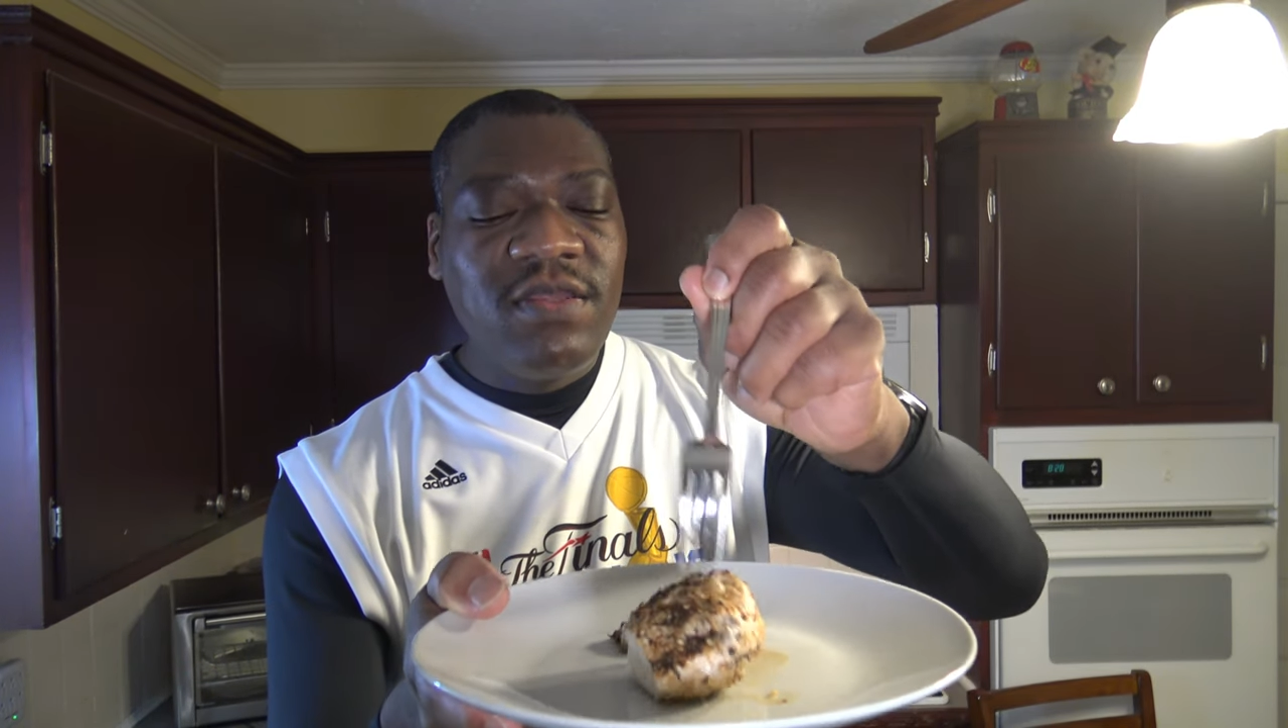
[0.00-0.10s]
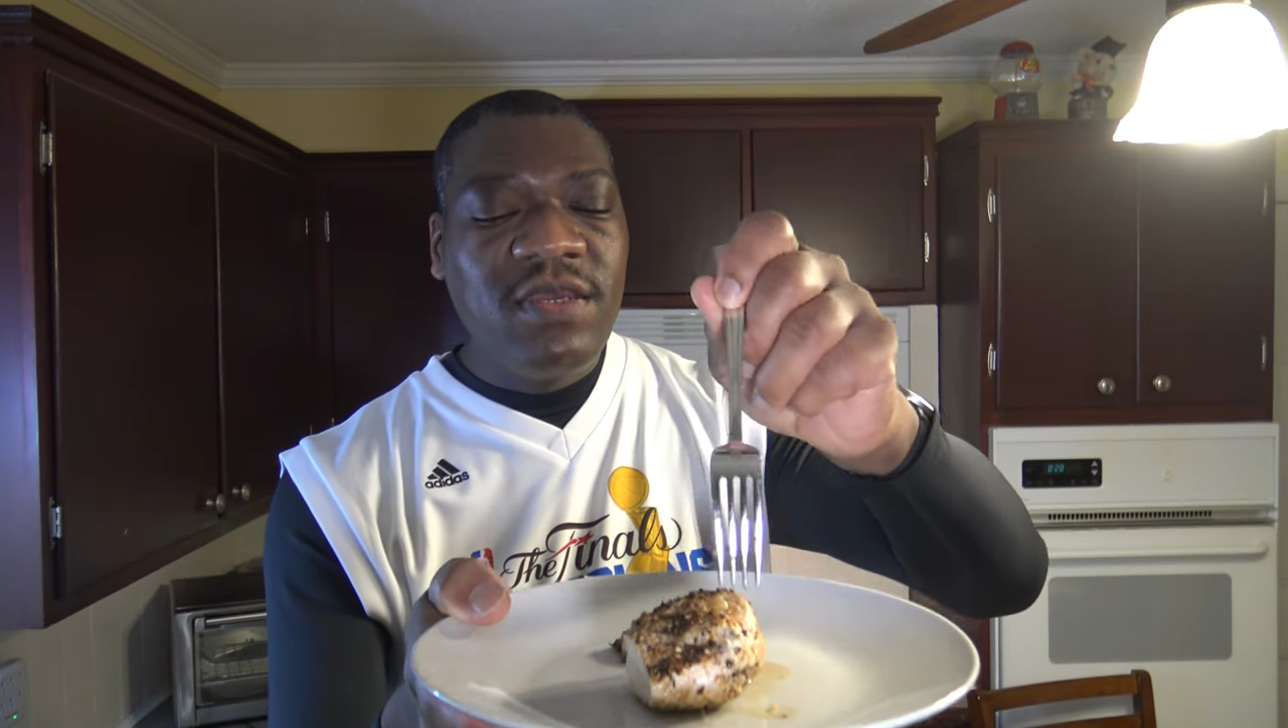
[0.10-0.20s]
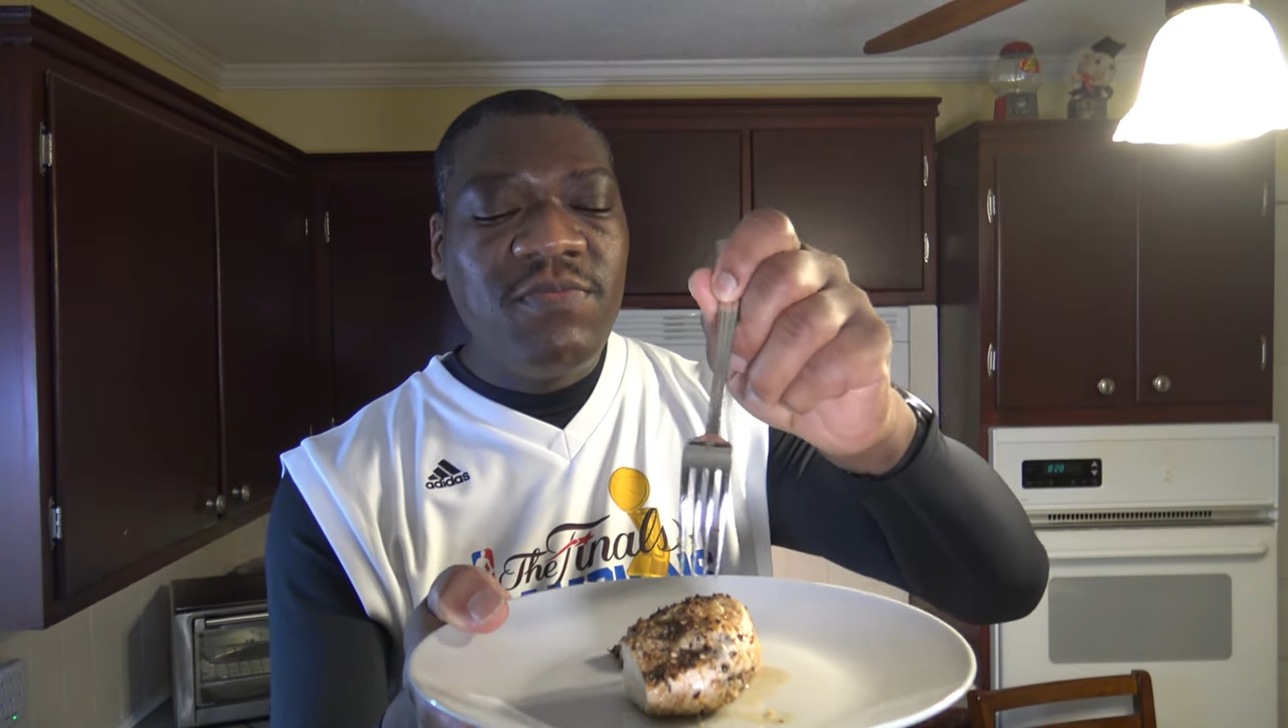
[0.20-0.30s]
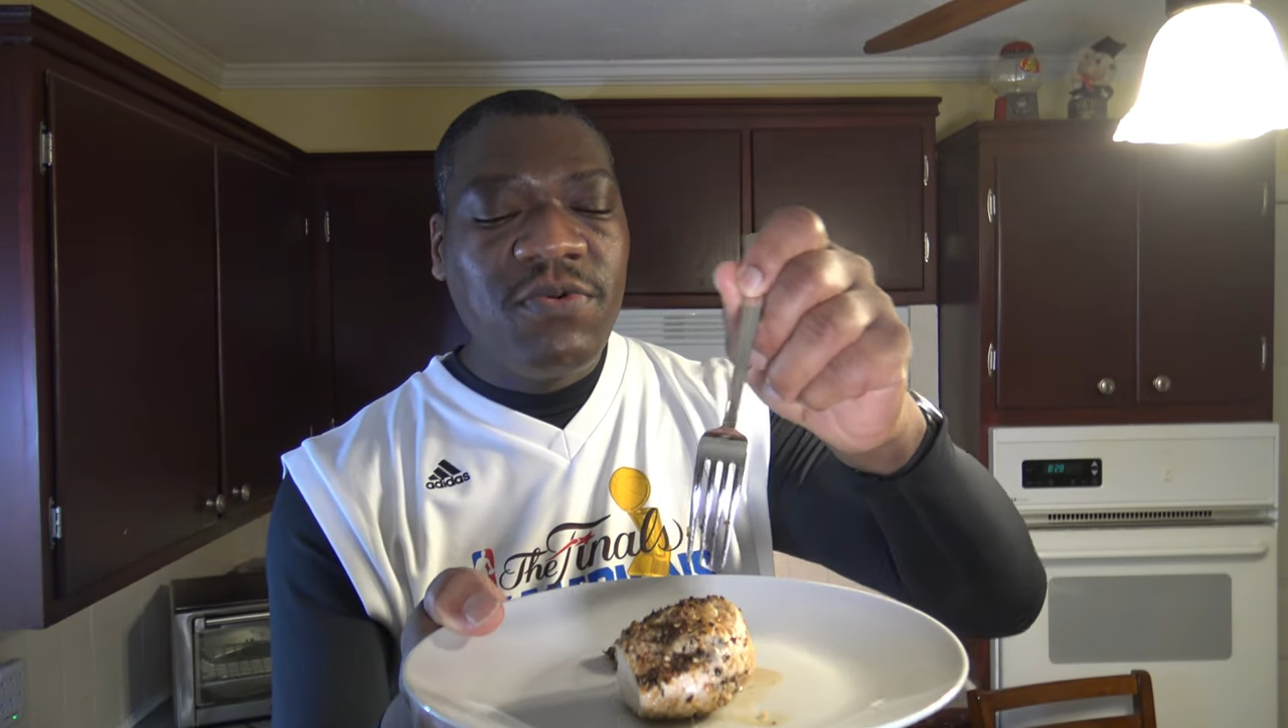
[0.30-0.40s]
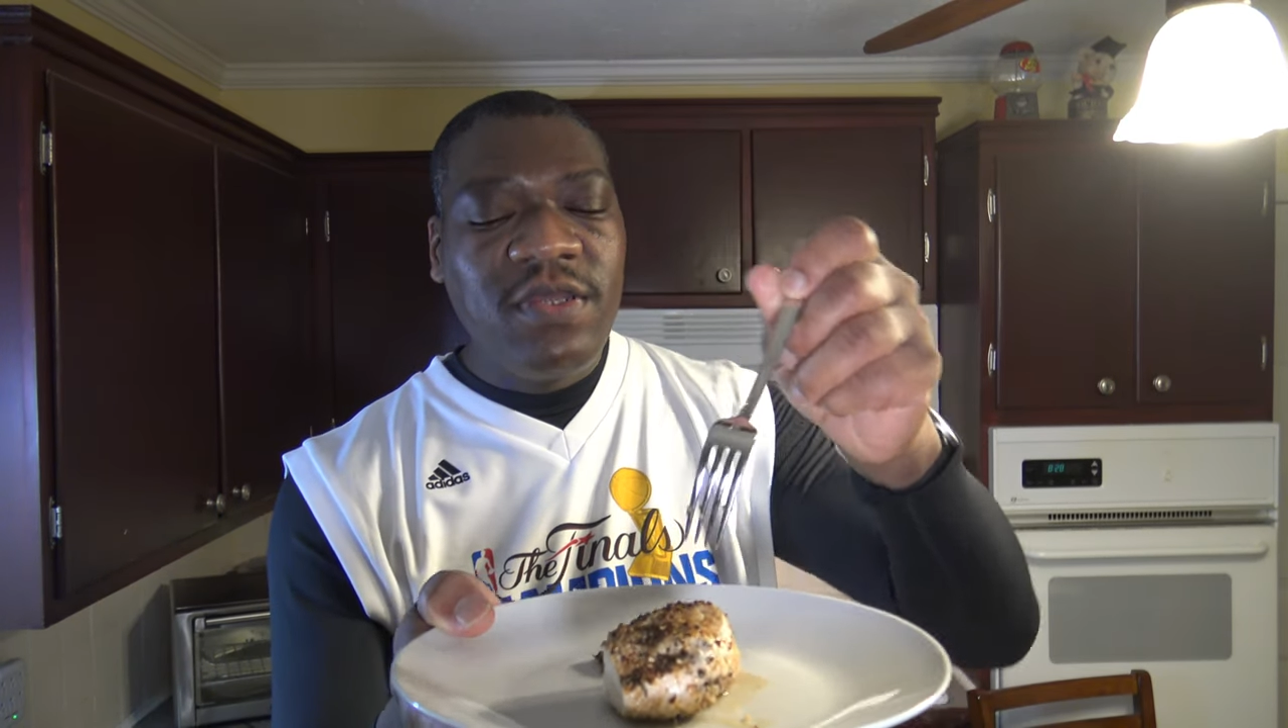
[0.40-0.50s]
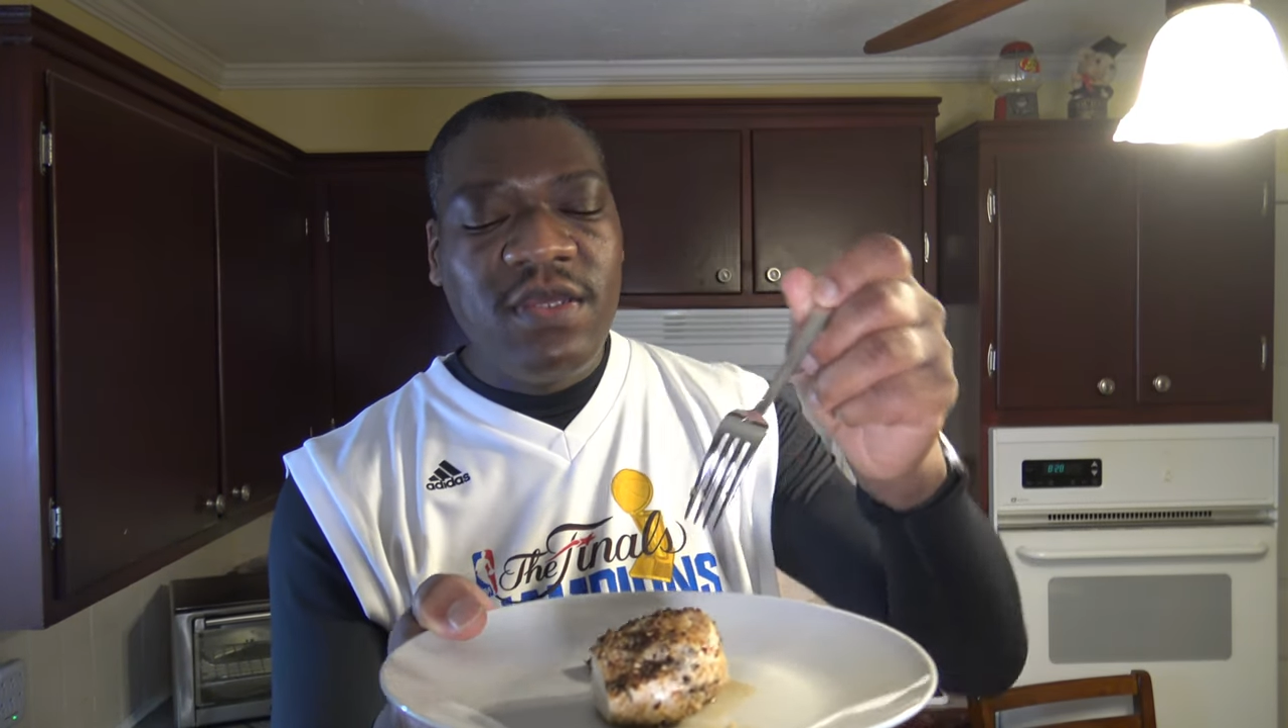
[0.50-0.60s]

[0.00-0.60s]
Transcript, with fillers: did pretty